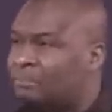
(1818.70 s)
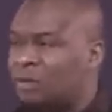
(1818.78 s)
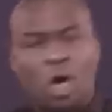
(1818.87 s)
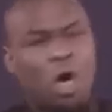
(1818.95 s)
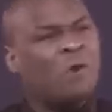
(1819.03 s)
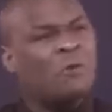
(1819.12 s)

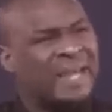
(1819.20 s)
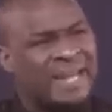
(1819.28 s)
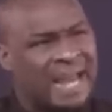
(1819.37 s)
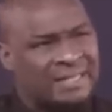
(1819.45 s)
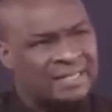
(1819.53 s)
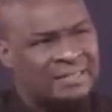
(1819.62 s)

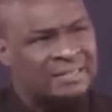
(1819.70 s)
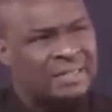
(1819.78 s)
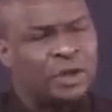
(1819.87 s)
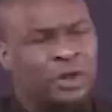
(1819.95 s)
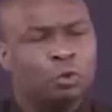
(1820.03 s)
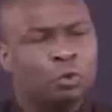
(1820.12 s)
Covenants,
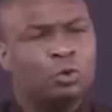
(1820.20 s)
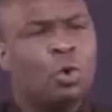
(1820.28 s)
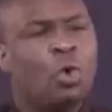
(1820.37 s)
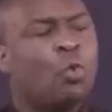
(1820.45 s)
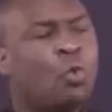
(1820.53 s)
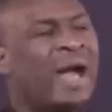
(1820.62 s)

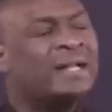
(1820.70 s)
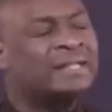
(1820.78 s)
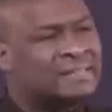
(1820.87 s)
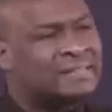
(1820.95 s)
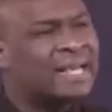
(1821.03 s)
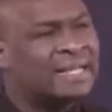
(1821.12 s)
when
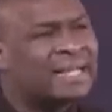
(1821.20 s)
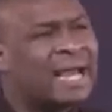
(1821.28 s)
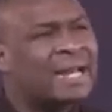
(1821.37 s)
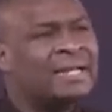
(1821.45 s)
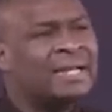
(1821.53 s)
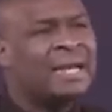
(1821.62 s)

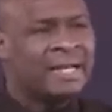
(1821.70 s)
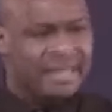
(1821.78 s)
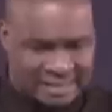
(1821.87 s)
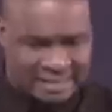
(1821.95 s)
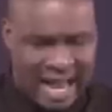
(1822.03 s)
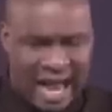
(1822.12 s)
Satan
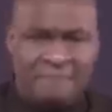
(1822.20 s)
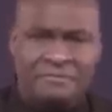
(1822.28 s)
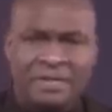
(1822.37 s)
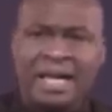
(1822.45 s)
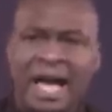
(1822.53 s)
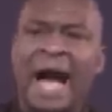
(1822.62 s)
is
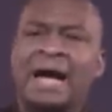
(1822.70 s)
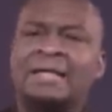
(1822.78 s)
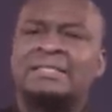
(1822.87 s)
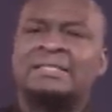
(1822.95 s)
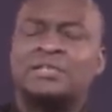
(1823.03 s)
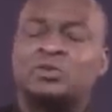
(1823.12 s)
having
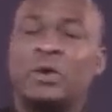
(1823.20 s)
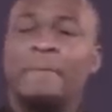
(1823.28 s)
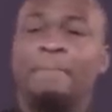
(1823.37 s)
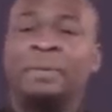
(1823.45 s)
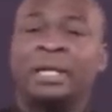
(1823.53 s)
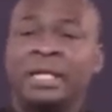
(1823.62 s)
access to a
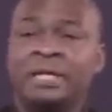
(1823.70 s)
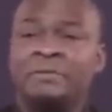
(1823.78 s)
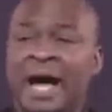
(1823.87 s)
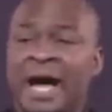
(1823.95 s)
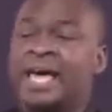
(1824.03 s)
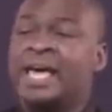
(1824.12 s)
believer,